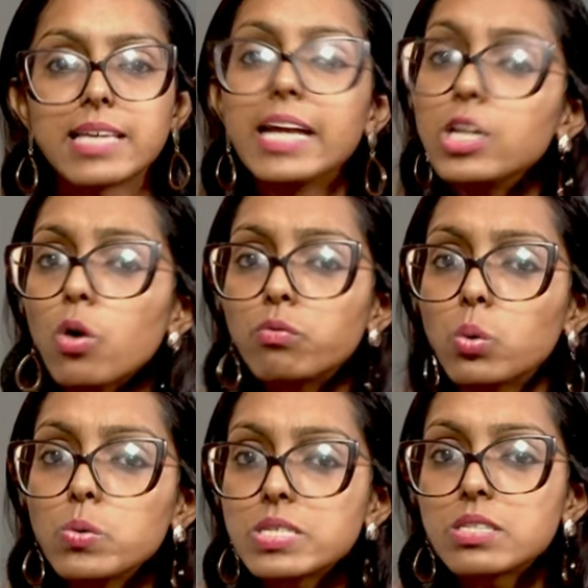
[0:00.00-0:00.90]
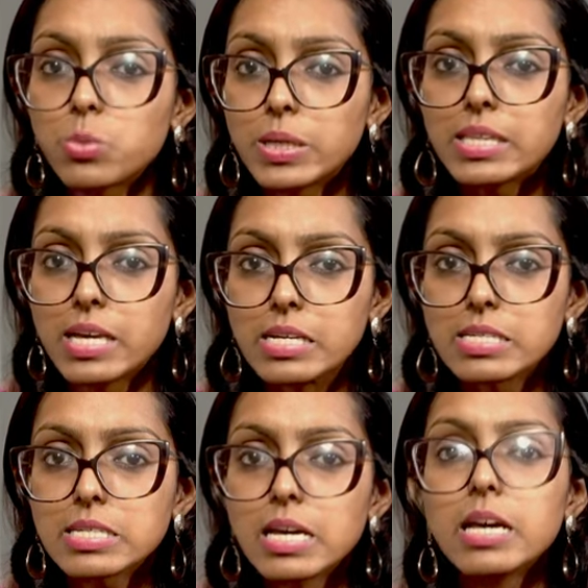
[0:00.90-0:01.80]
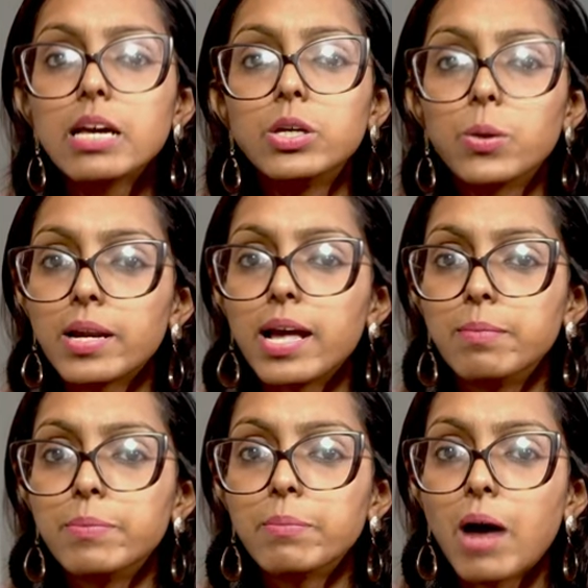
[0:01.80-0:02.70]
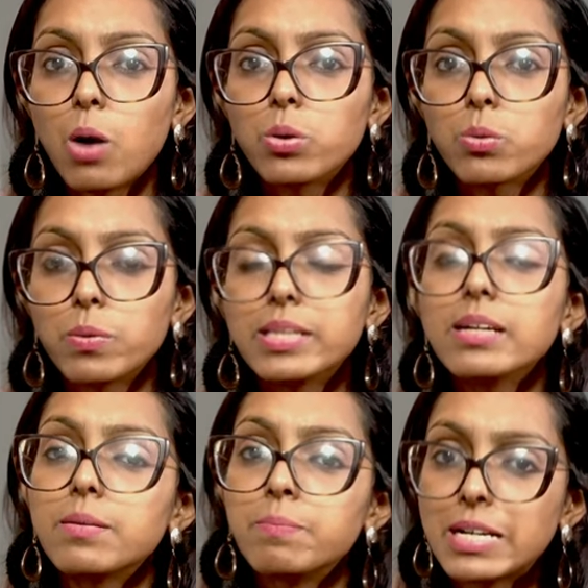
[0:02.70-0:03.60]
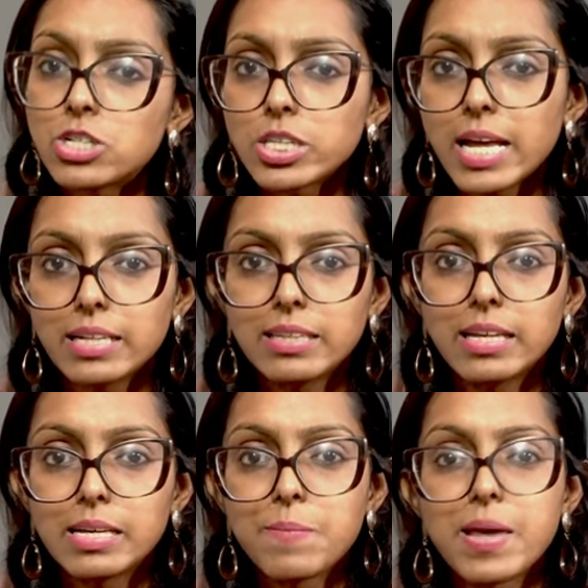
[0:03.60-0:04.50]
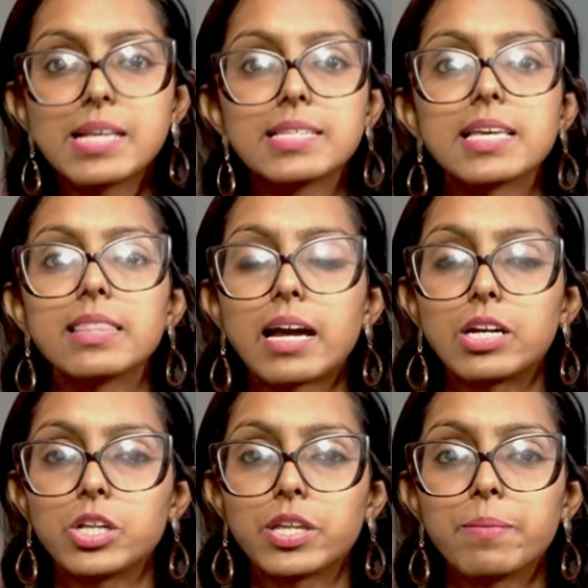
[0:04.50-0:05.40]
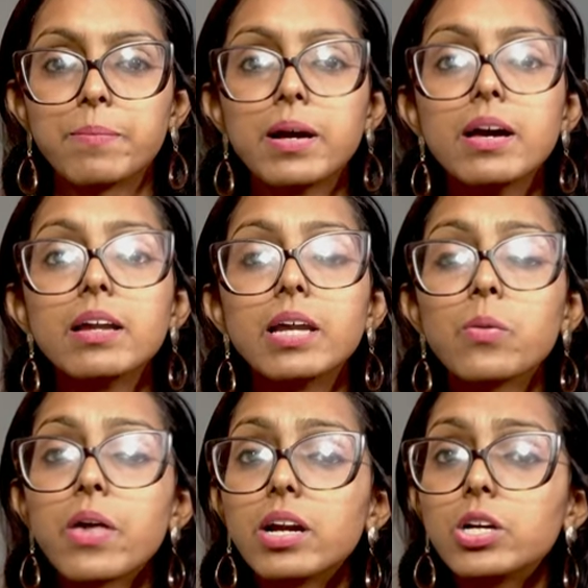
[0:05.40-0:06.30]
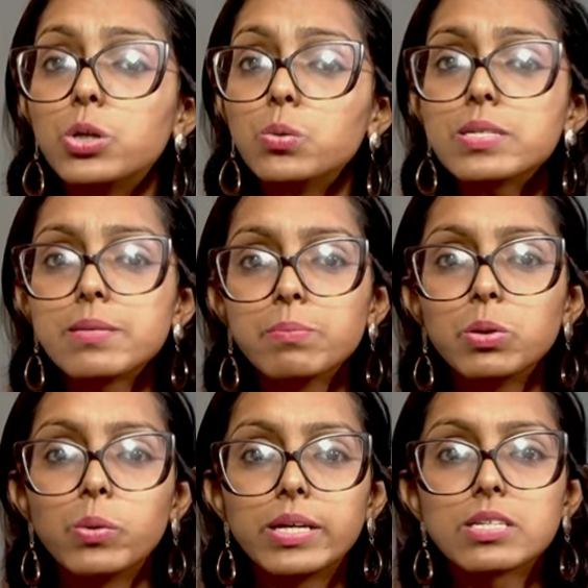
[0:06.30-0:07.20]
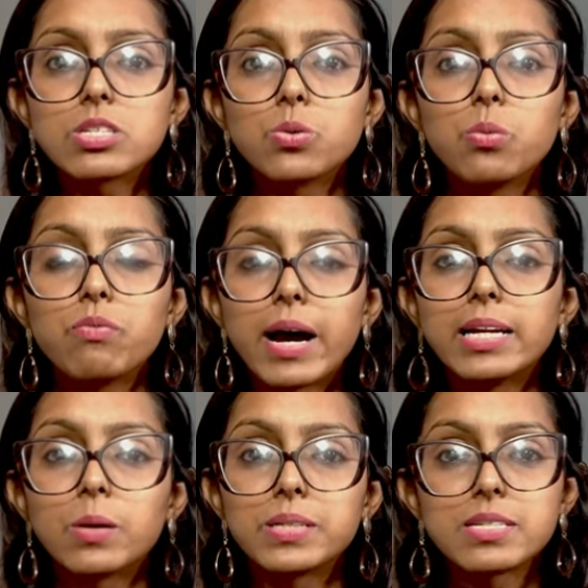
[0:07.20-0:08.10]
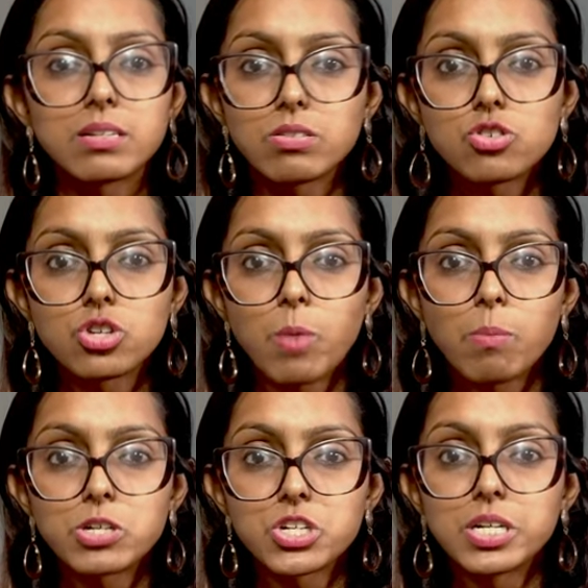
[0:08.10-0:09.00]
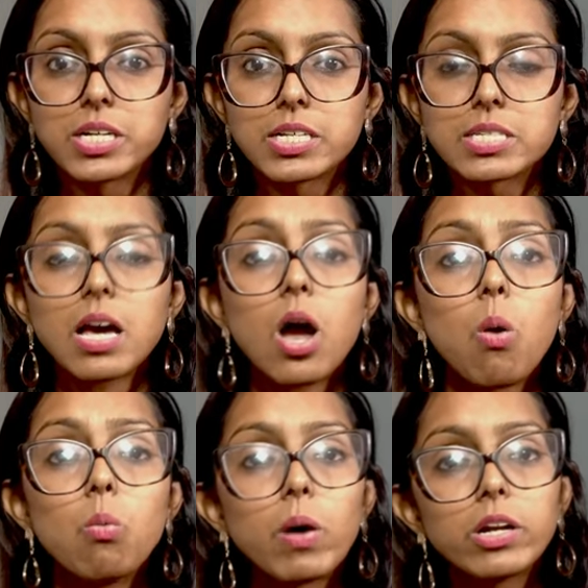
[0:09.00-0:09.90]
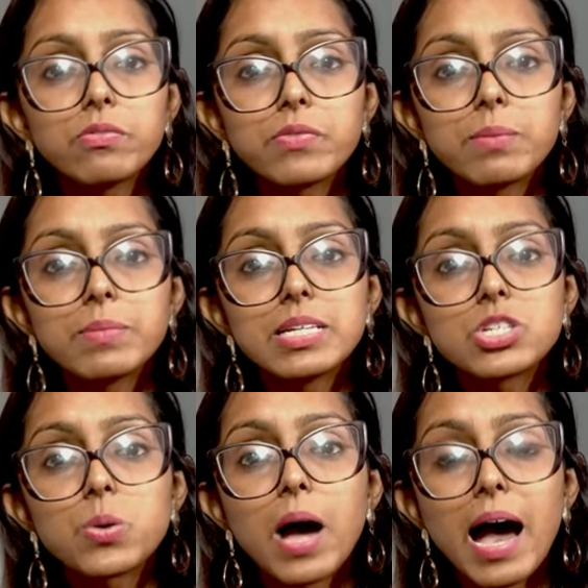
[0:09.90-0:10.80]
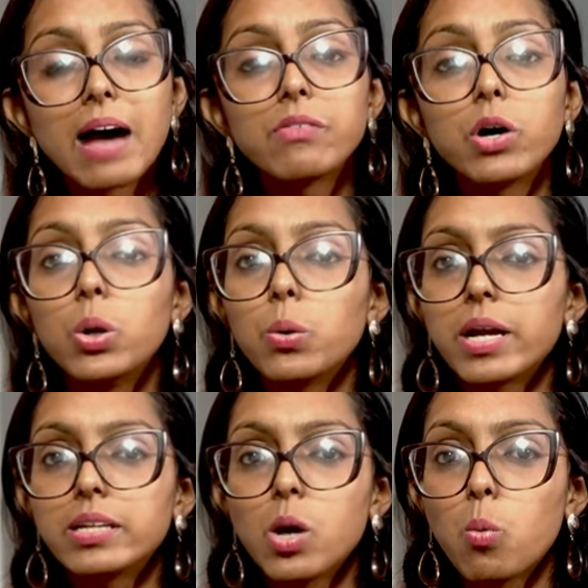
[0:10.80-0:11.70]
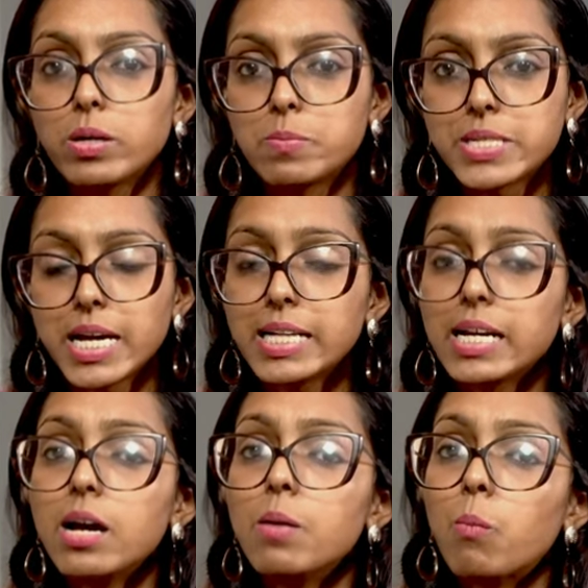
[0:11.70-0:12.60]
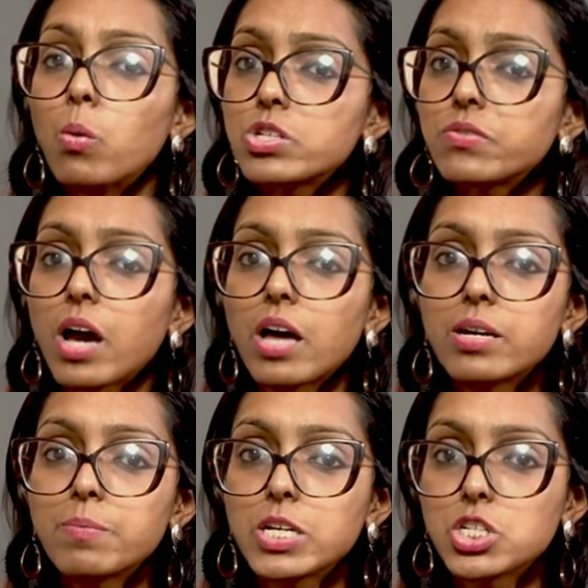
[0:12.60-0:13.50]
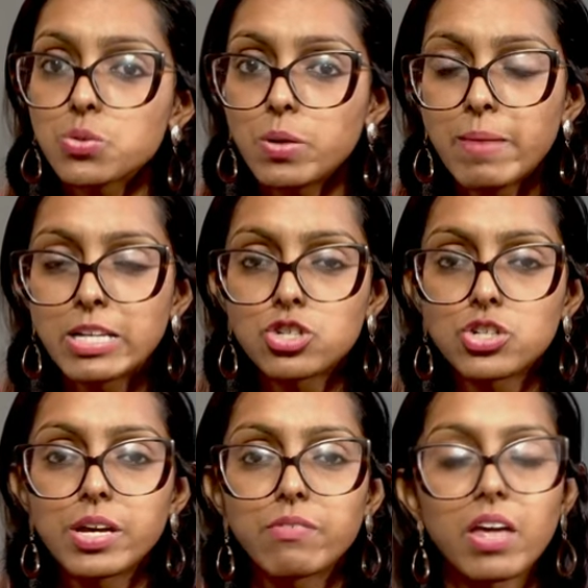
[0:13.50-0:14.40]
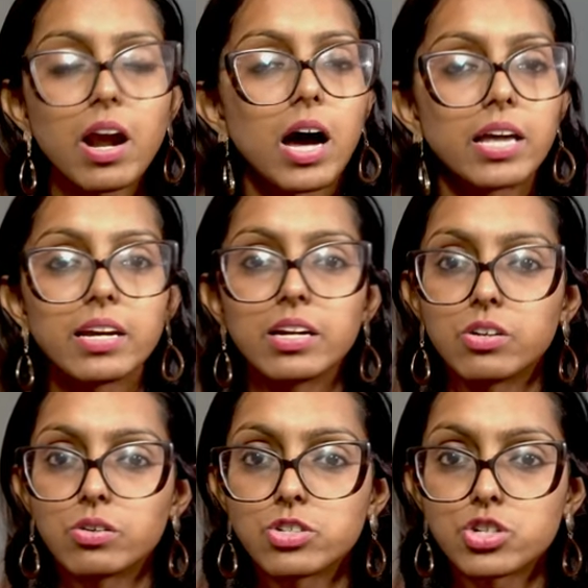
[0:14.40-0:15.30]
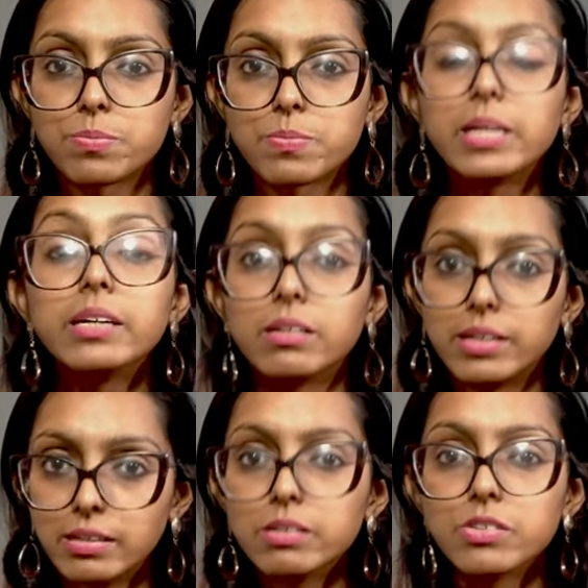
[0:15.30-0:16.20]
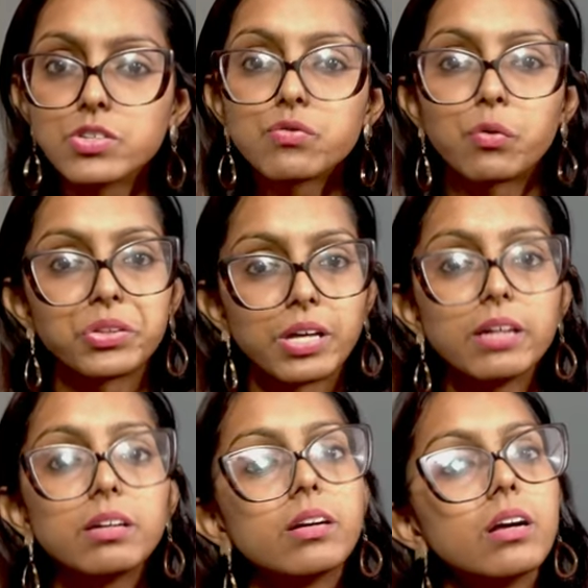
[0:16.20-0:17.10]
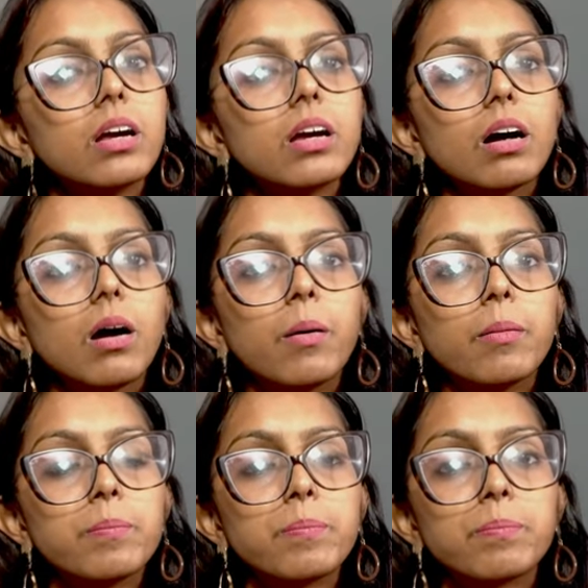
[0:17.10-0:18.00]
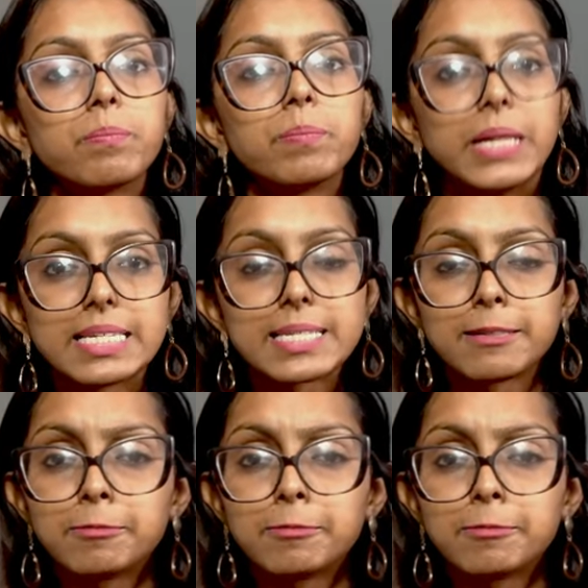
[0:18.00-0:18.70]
Any of those three things you can help them out with, mention that in the email and send that to them. Now, there are two simple ways to find out these internship opportunities. One of them is to have a look at their website. Most of the career pages will mention if they're hiring interns for their place.